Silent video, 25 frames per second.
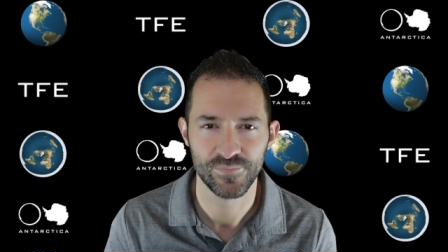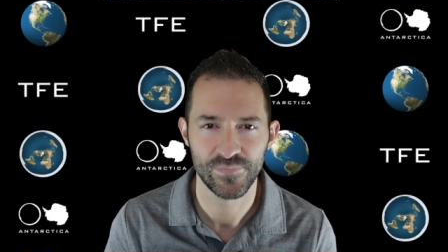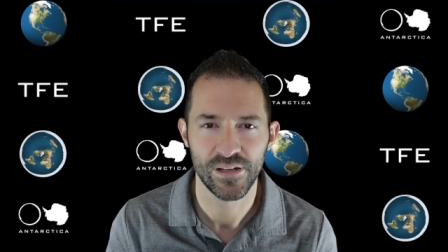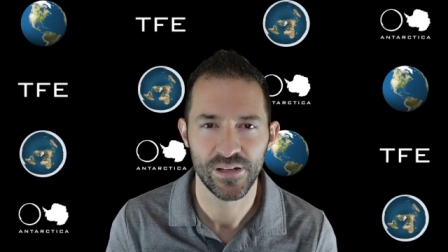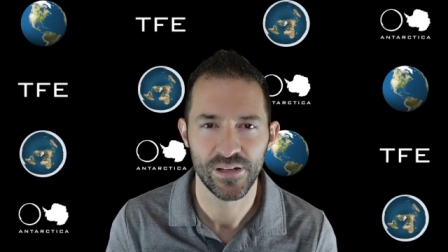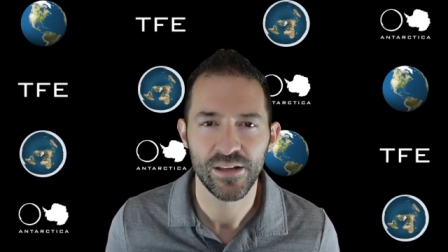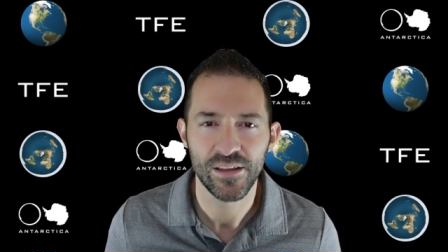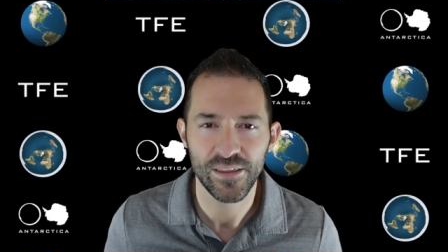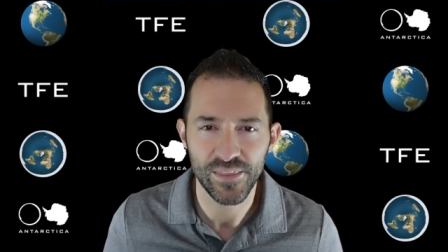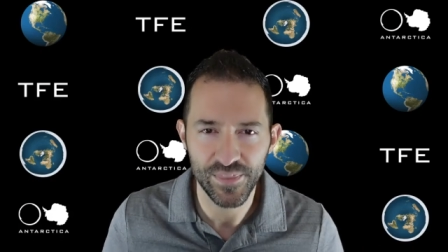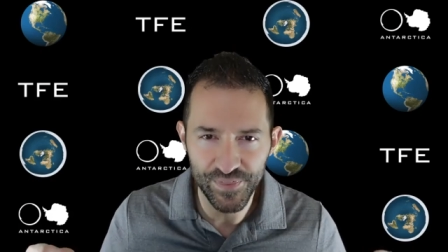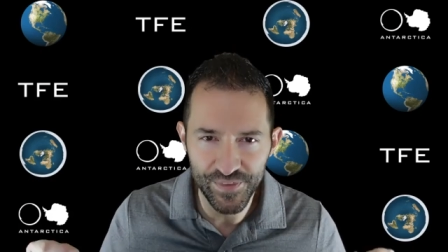
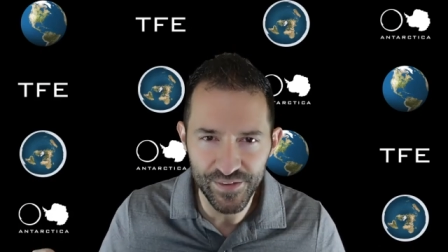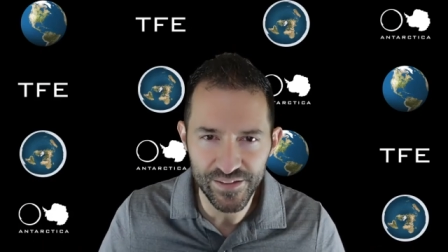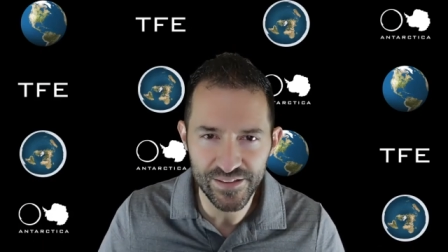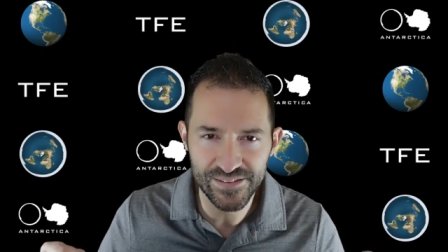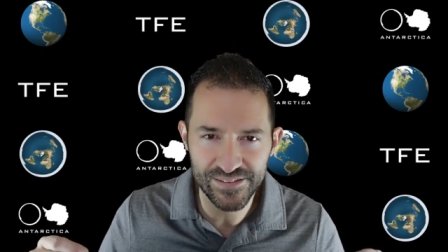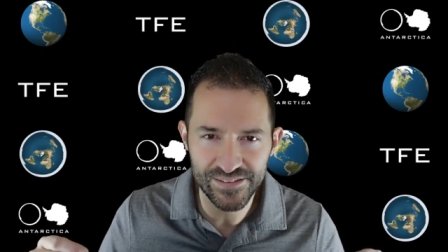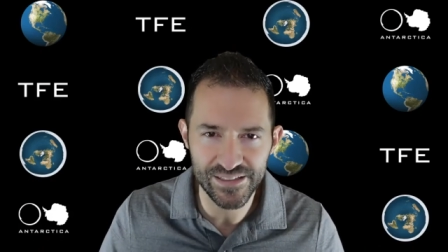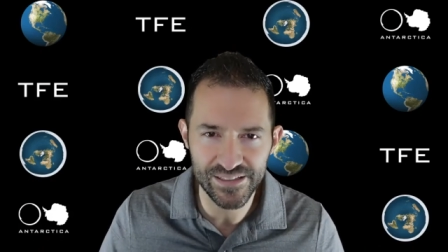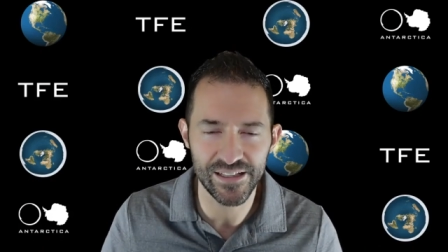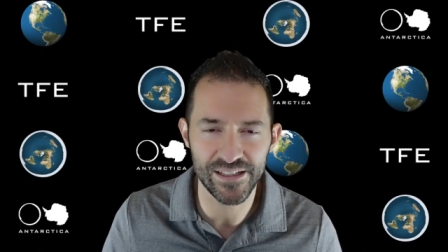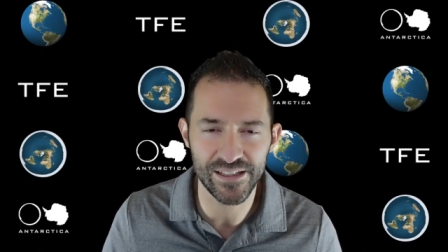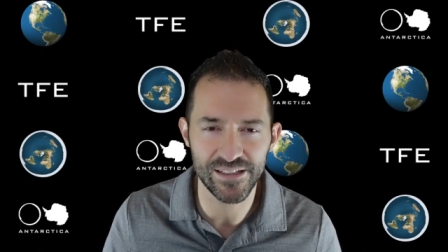This
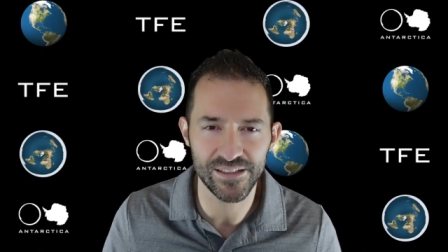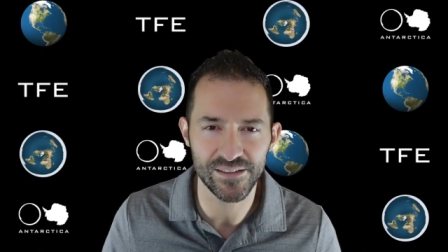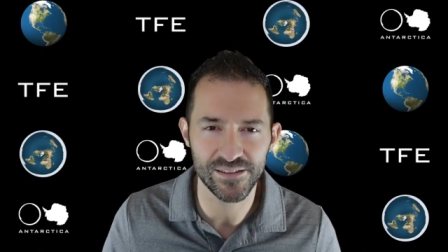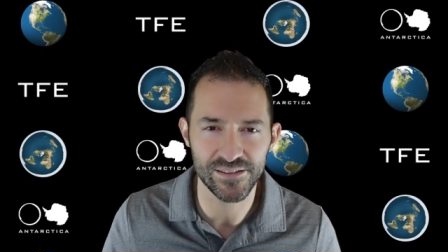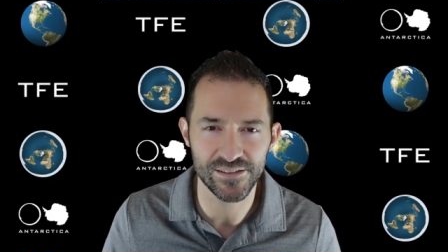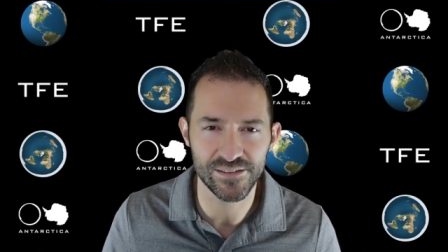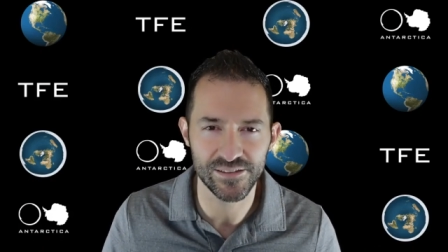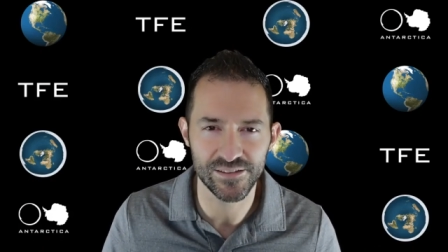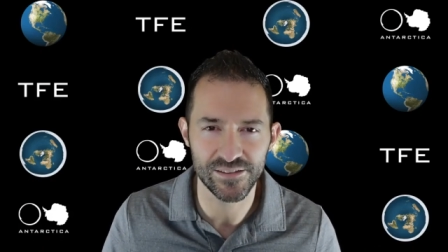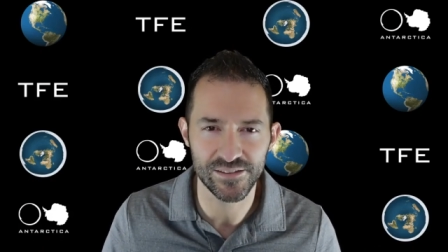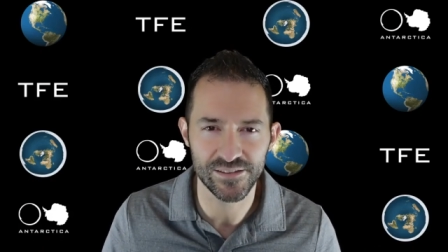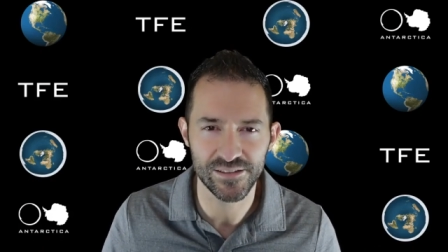
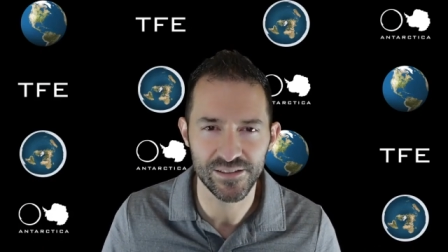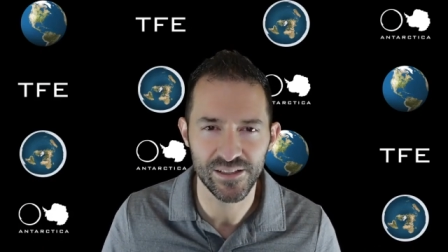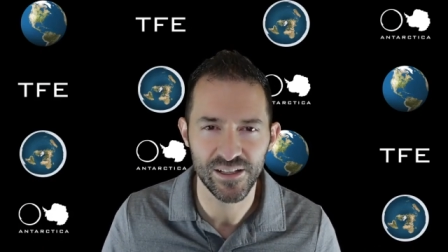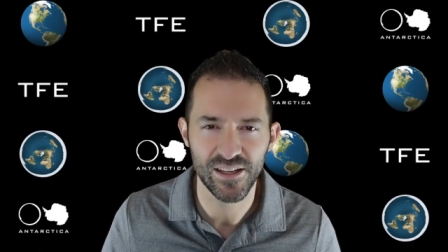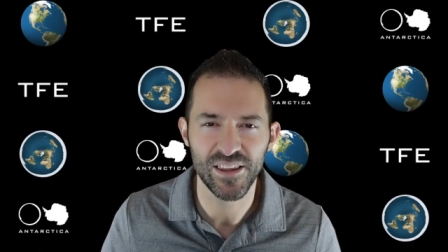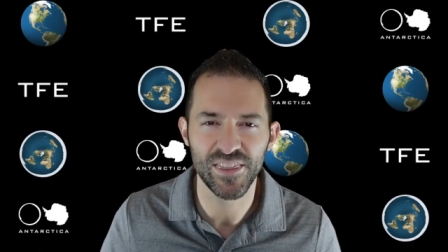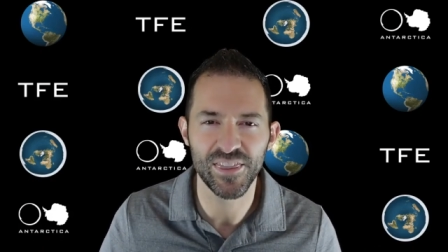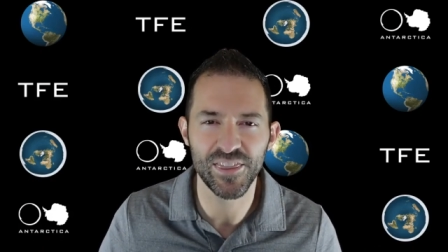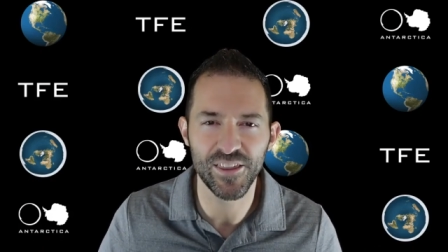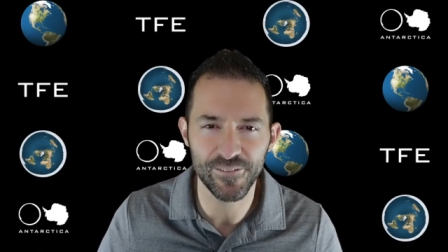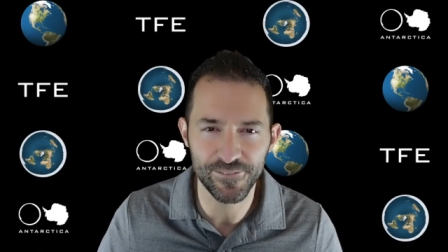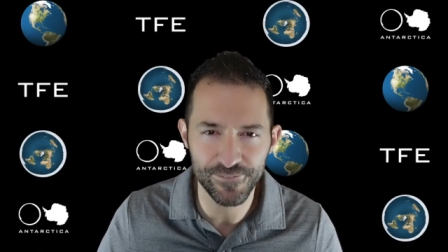is
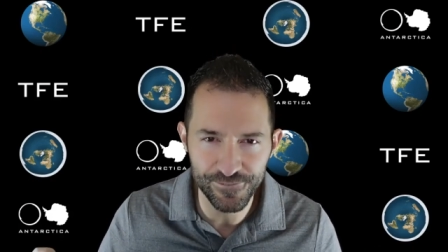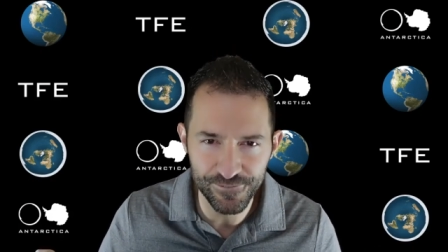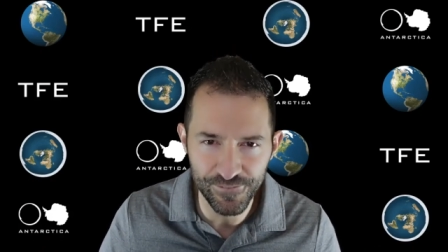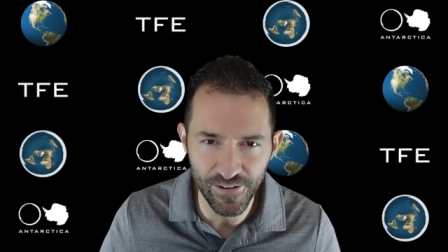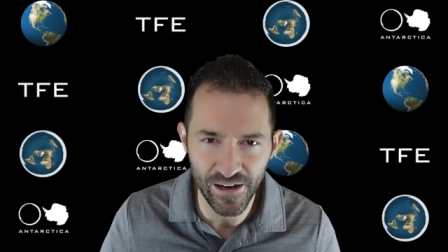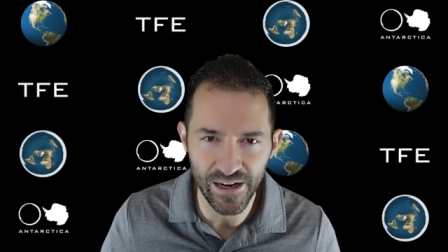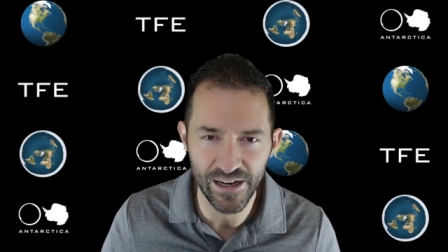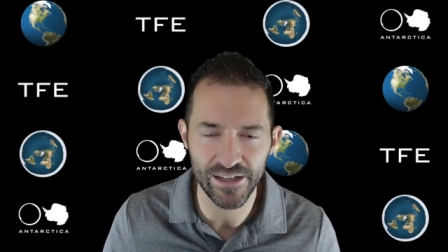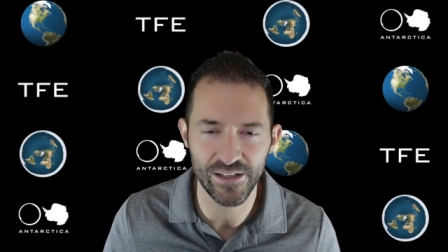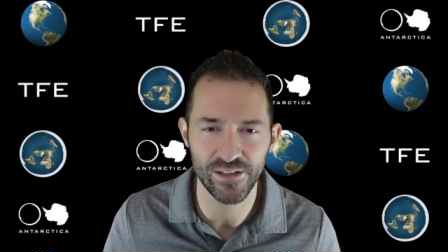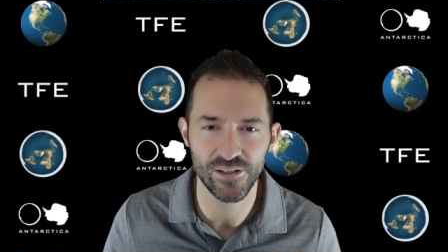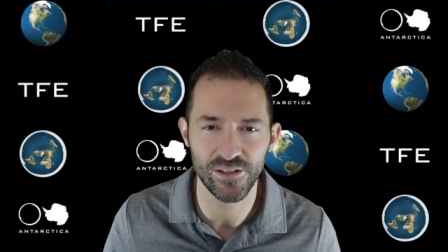the
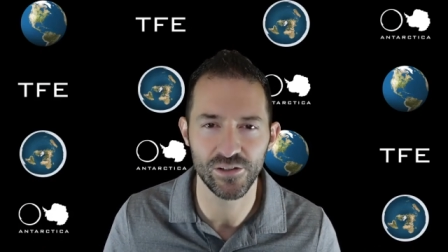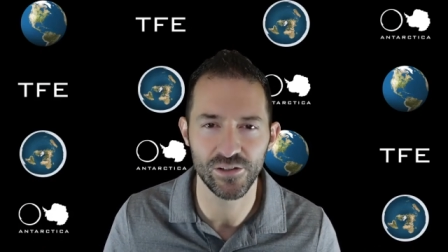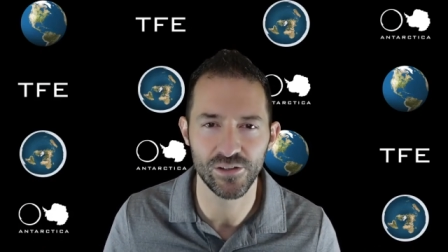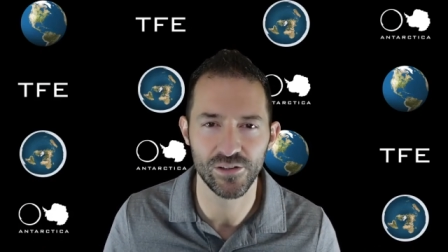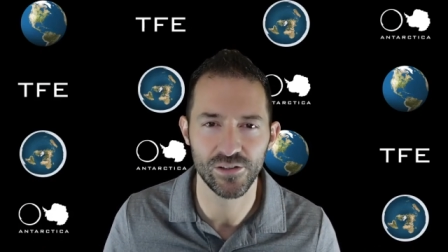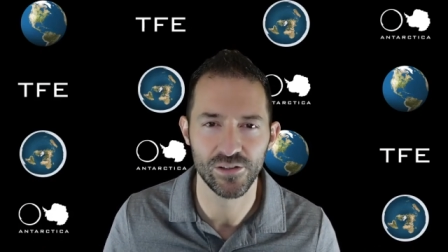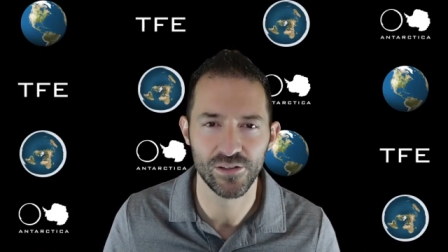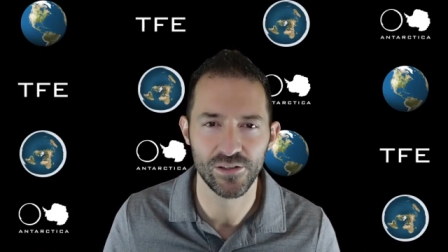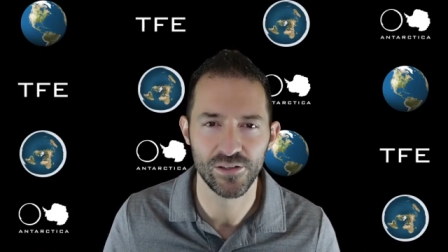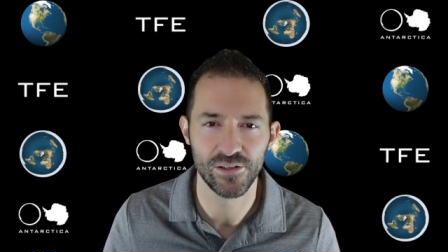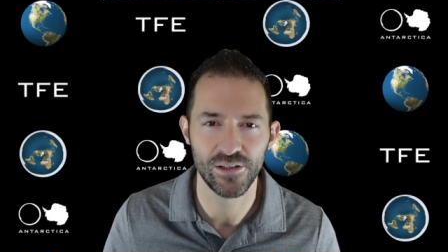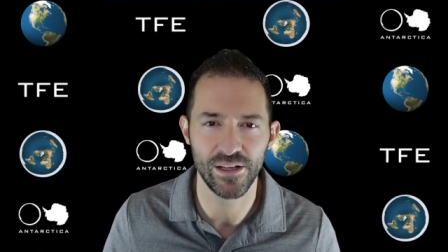final
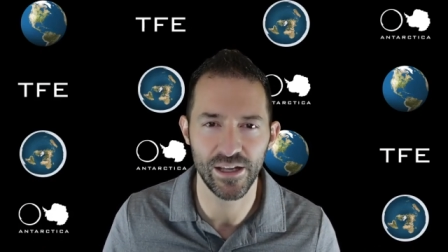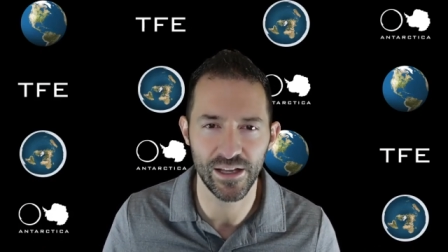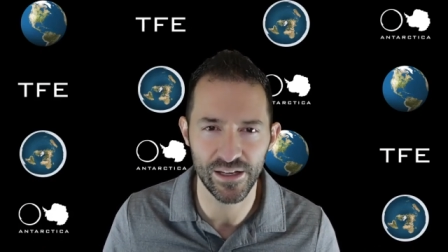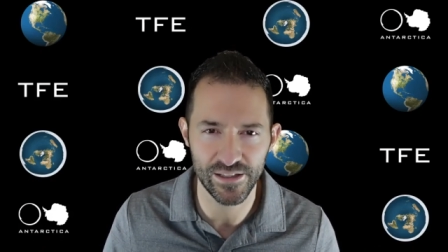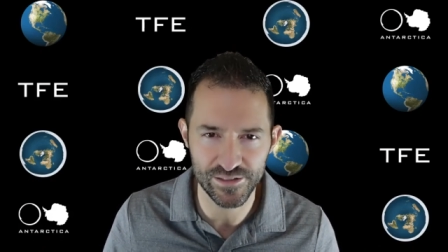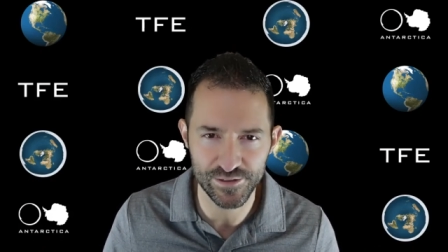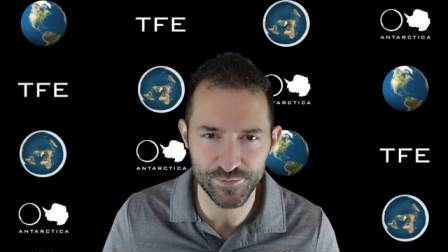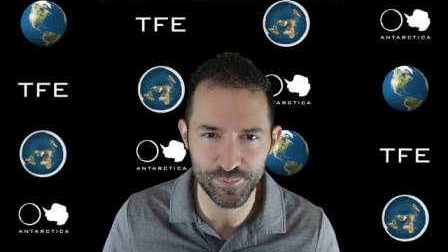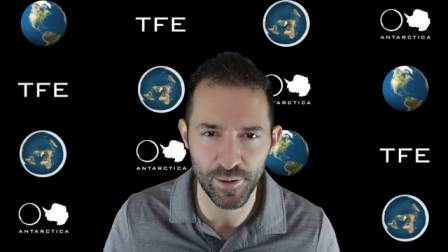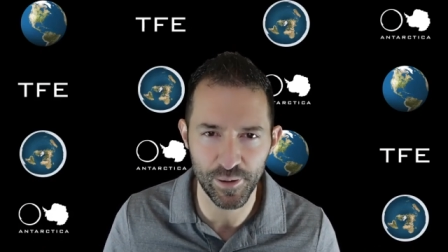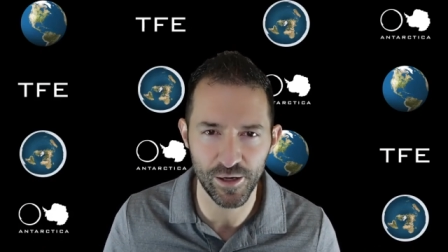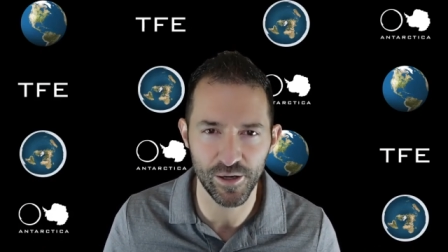
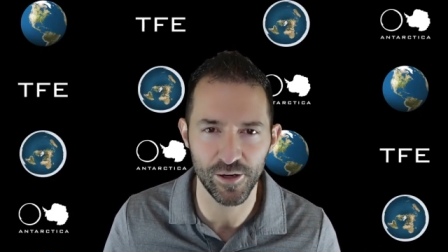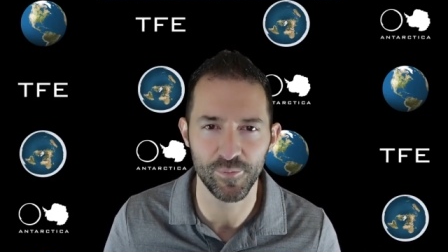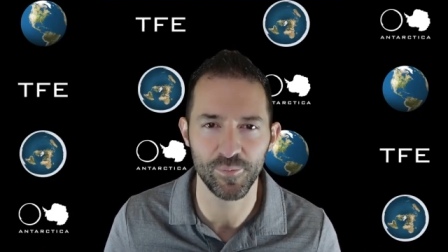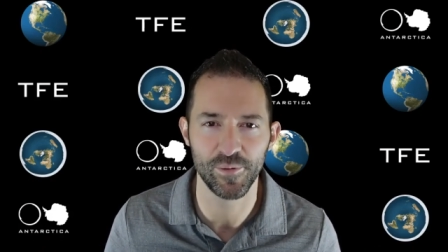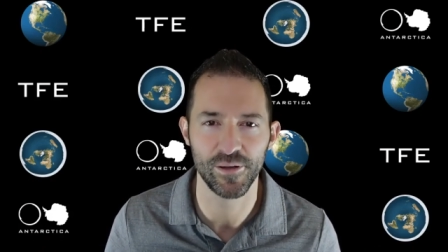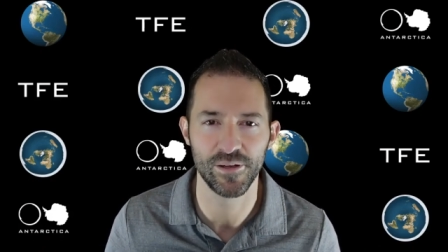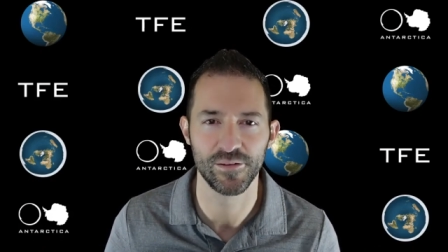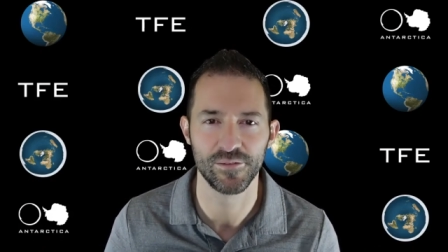experiment.